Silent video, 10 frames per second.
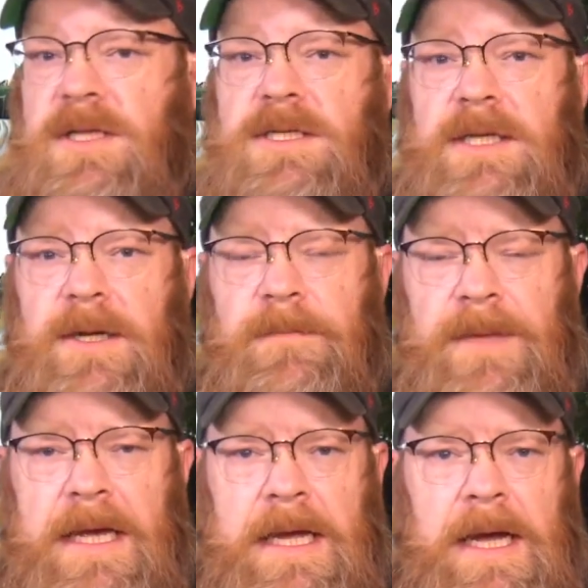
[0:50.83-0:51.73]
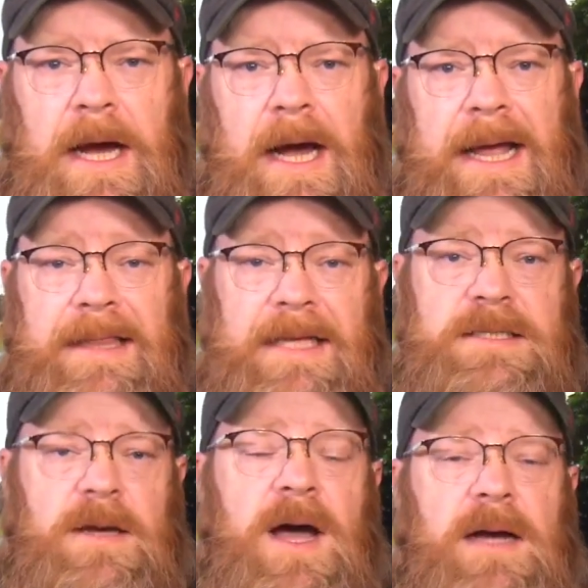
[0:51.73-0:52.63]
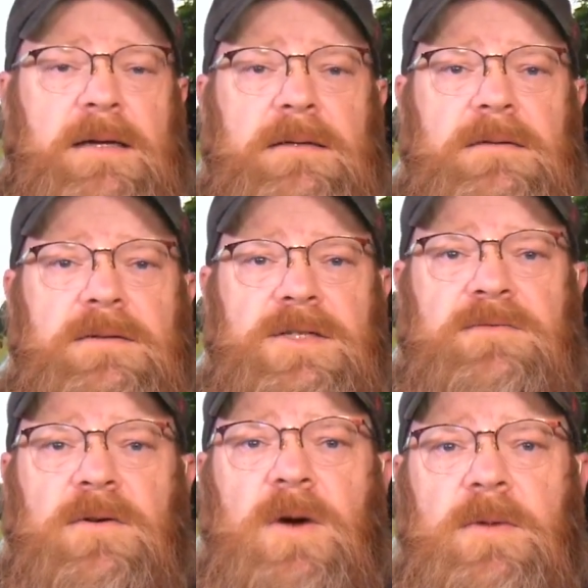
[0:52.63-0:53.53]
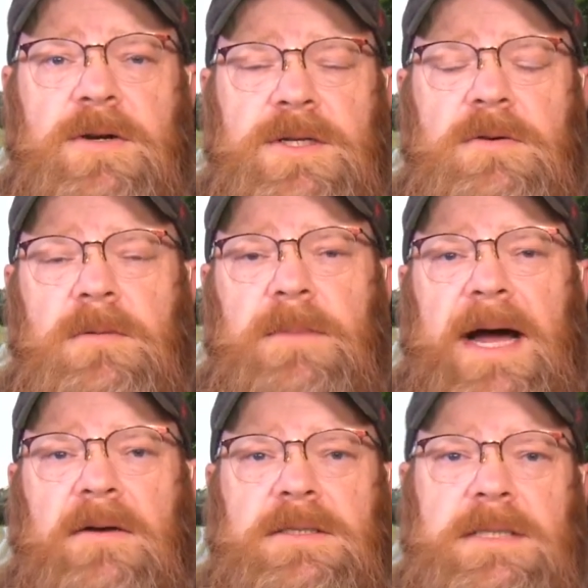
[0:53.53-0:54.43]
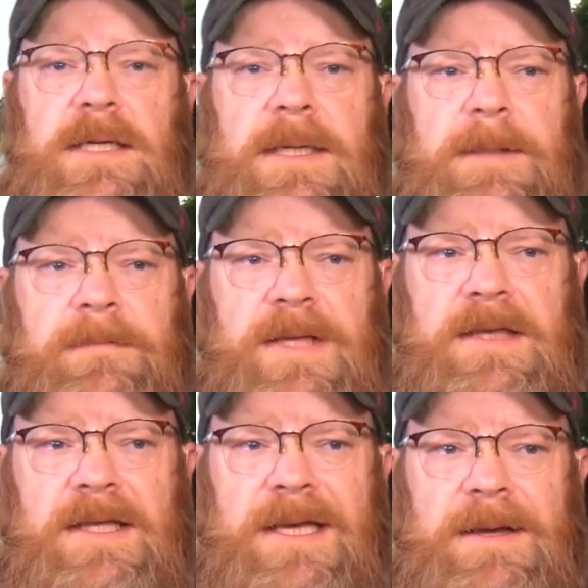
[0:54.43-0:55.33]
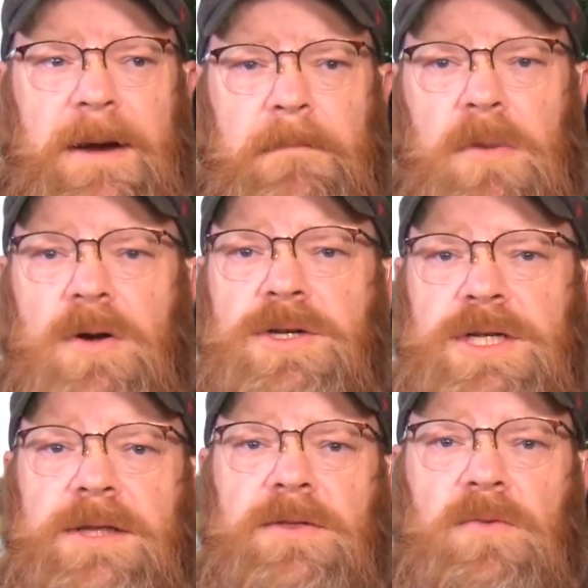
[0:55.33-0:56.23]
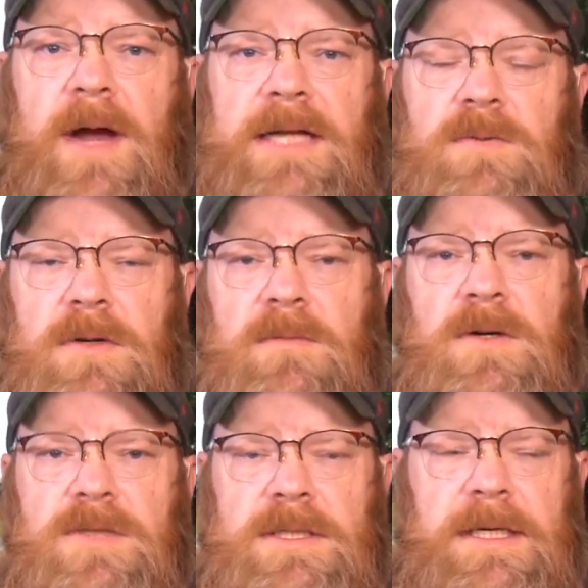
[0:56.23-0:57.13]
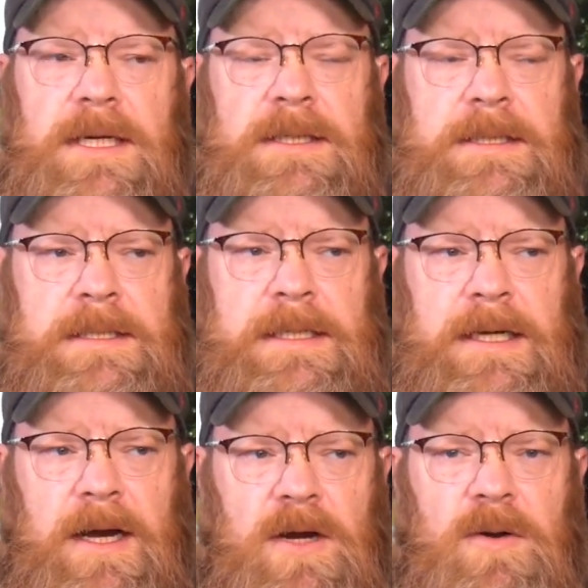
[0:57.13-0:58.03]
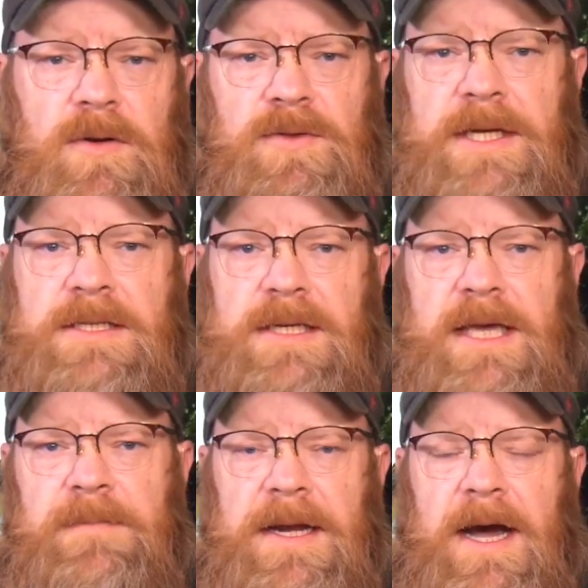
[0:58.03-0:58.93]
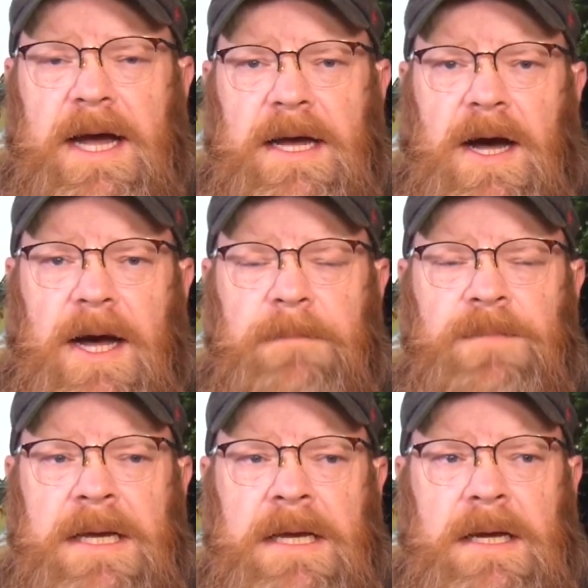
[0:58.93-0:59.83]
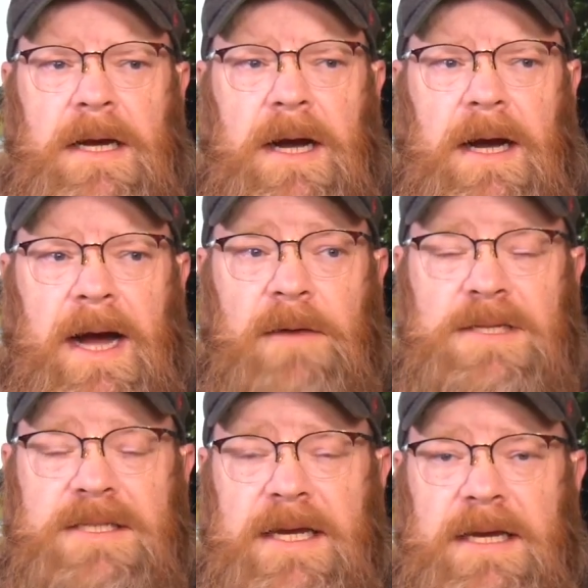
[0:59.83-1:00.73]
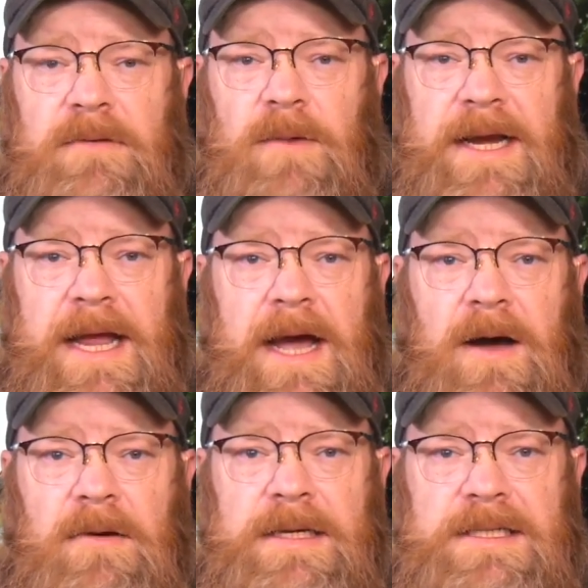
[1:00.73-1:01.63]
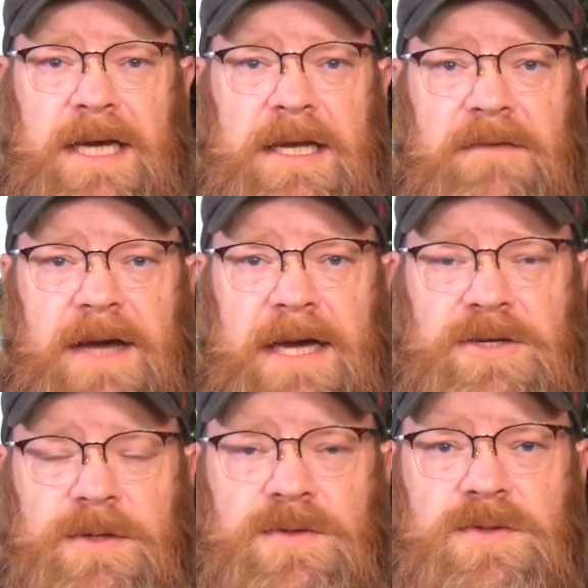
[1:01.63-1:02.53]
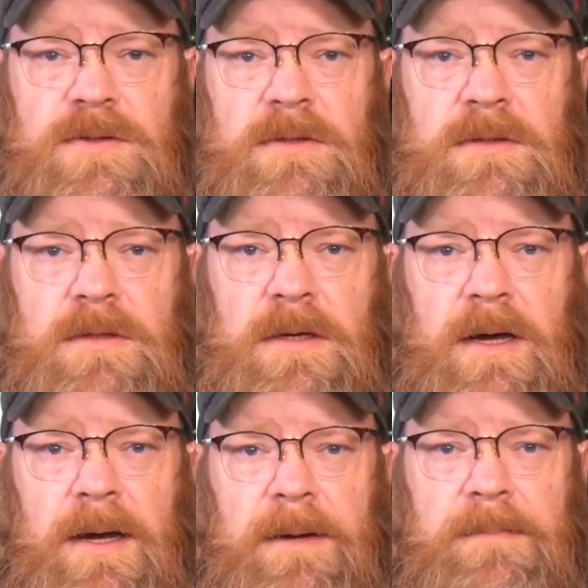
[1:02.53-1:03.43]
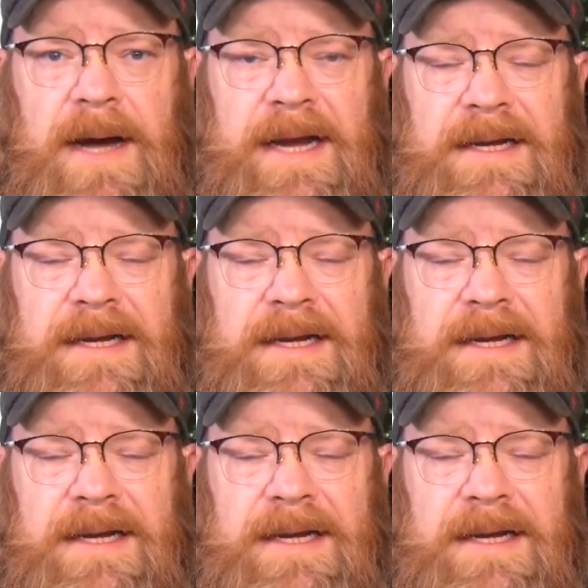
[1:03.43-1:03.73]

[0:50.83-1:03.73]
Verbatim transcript: that you're with us here. Uh, and let's talk just for a moment or two about uh, the, the emerging threats. What are the most uh, uh, critical things to keep an eye on. Uh, I would say right now, executive actions. Uh,